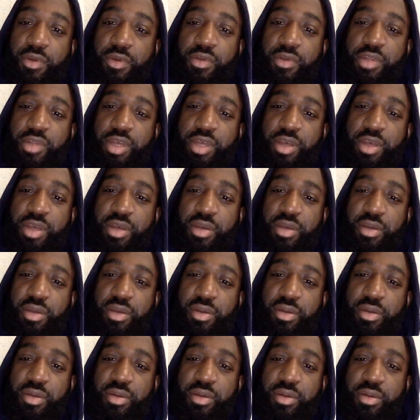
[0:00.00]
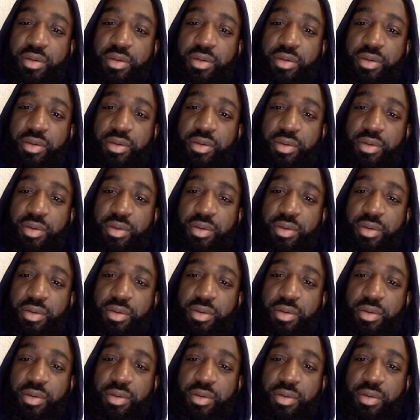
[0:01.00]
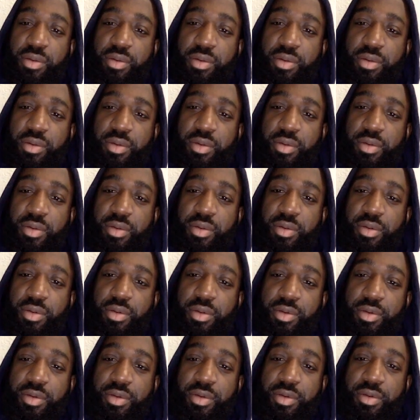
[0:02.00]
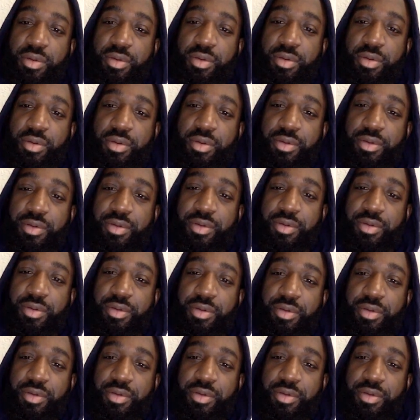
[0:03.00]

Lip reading: (not speaking)